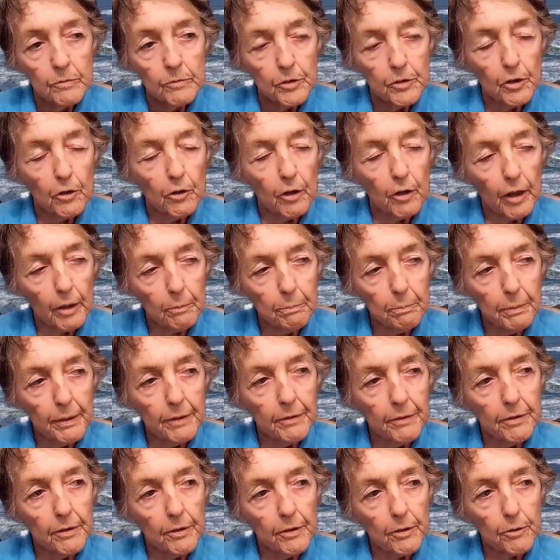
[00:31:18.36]
Do you like
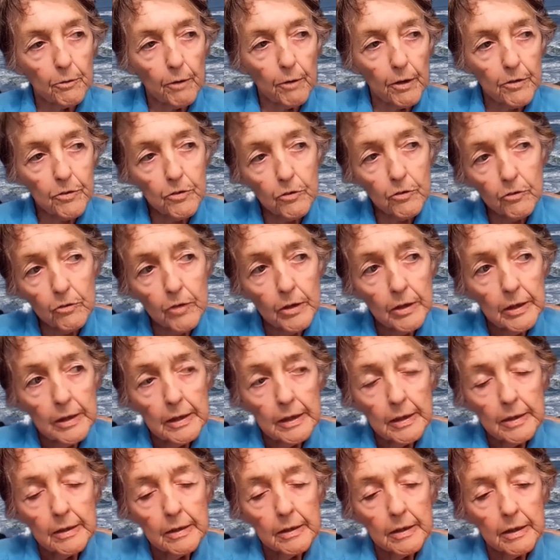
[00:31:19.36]
being the aggressor
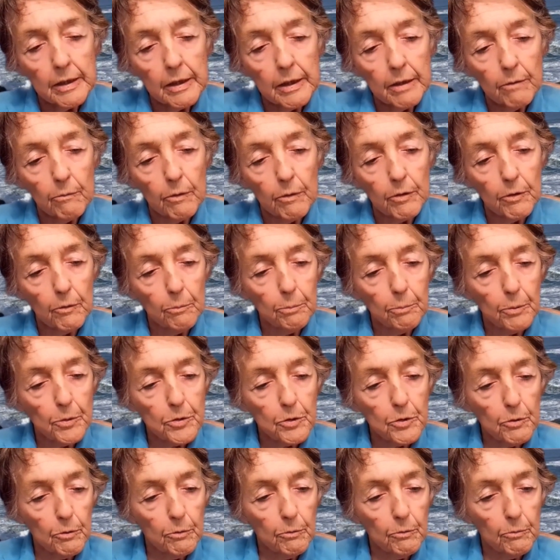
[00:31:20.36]
when you're
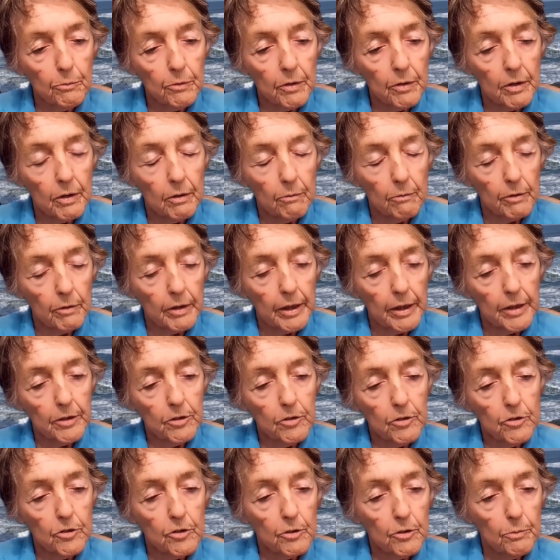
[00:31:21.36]
pursuing
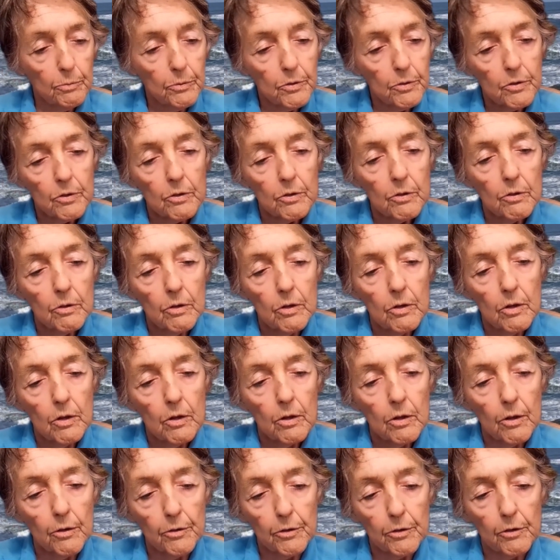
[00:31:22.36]
relationships,
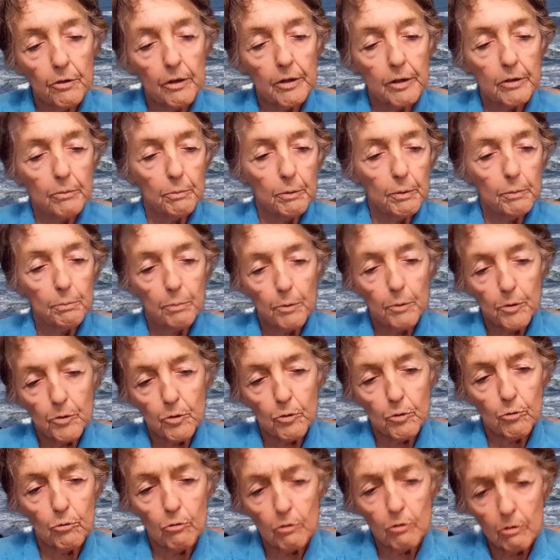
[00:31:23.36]
or do you like to be
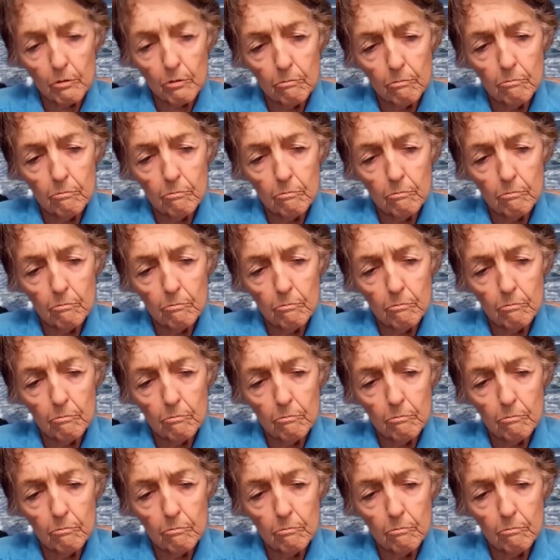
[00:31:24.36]
pursued?